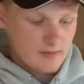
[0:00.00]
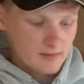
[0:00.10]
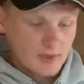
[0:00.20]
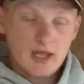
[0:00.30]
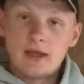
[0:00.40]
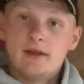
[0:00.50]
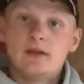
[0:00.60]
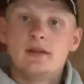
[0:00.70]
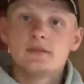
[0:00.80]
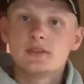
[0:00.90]
yeah,
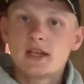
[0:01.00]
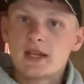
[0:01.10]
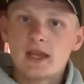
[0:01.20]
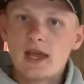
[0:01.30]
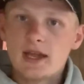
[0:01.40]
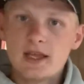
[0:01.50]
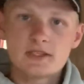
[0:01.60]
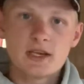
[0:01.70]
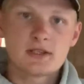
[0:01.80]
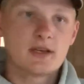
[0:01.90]
if there's any
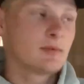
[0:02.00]
NHS